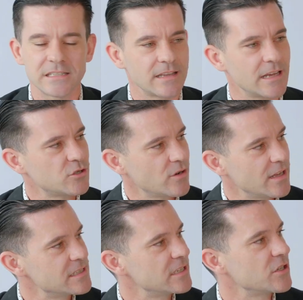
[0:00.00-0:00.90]
and then I
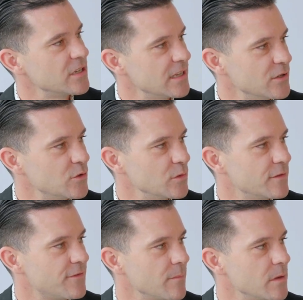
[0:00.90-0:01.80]
transitioned into the
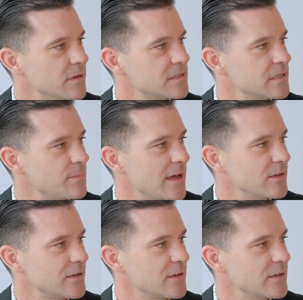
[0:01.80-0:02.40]
family business back in